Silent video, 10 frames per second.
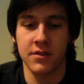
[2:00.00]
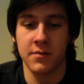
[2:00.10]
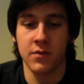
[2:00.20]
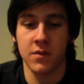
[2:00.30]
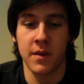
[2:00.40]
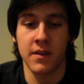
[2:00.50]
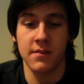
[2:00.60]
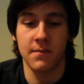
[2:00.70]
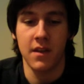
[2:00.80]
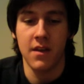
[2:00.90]
a small
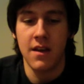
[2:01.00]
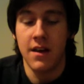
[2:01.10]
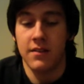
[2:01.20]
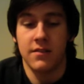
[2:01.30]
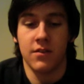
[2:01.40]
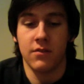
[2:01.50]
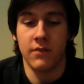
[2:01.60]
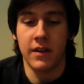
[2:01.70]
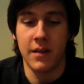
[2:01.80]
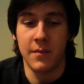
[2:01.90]
space. And it's not
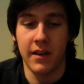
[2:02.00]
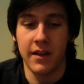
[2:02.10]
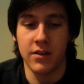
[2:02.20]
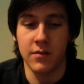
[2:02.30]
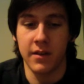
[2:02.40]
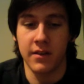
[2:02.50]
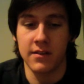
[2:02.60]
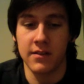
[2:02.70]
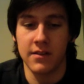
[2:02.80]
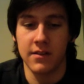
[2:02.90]
really a big issue
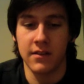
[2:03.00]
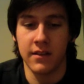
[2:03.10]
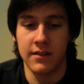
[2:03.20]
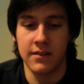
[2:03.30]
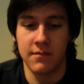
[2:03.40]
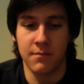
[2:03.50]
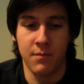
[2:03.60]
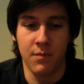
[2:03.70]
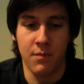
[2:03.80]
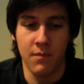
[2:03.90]
because it's
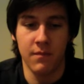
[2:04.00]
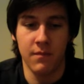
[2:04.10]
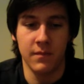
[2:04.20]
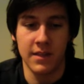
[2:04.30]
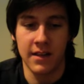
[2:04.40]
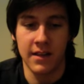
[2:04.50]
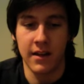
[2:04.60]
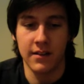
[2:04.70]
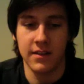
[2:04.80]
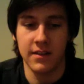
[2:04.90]

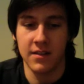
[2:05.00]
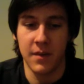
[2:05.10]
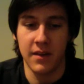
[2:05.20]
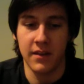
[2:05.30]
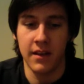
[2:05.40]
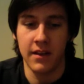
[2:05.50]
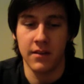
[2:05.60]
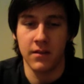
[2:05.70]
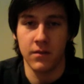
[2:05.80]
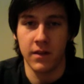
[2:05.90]
designed to dissipate the heat
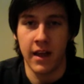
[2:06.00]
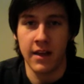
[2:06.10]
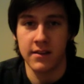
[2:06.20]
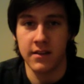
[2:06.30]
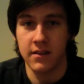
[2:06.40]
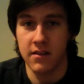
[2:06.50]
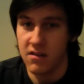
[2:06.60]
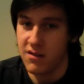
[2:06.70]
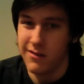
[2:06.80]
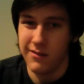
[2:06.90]
through the casing.
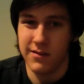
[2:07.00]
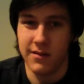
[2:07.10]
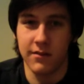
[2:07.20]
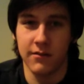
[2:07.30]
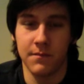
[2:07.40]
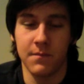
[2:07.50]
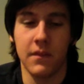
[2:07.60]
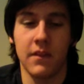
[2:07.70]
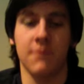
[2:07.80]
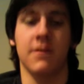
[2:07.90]
So
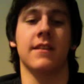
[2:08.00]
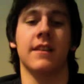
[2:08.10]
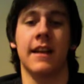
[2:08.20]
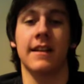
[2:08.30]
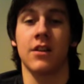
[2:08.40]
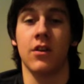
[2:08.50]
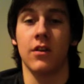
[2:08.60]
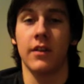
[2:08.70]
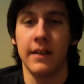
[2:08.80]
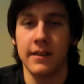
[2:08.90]
the fact that it gets
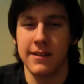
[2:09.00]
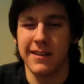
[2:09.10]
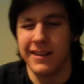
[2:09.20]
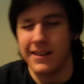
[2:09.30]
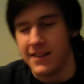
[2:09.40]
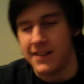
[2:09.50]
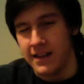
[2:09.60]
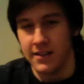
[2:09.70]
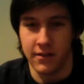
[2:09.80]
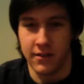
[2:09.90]
hot is, in a
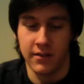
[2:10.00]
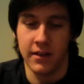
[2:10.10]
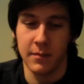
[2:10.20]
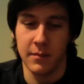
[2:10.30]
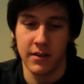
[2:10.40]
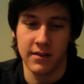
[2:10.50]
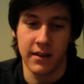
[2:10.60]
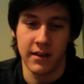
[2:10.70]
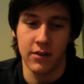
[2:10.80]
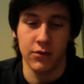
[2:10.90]
sense, a good thing, because
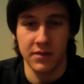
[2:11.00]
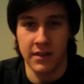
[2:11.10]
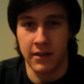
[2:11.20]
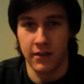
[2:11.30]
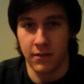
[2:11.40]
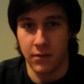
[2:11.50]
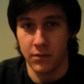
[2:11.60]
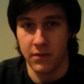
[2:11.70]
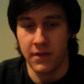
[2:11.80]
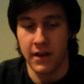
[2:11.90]
then it cools down through
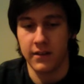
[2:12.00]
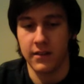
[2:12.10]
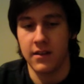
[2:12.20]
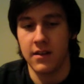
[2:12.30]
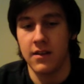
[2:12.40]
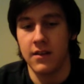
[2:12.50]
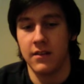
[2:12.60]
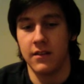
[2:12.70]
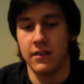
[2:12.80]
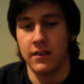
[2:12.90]
the fact
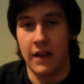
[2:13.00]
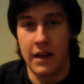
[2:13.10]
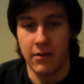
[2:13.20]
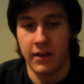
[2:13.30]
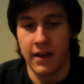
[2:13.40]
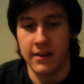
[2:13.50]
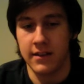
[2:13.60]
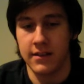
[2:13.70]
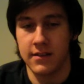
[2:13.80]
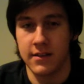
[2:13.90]
that the outer
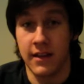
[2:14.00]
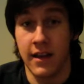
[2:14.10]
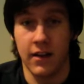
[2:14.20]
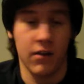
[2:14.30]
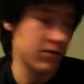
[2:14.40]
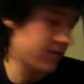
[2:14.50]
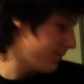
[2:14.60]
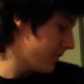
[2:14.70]
casing's getting hot.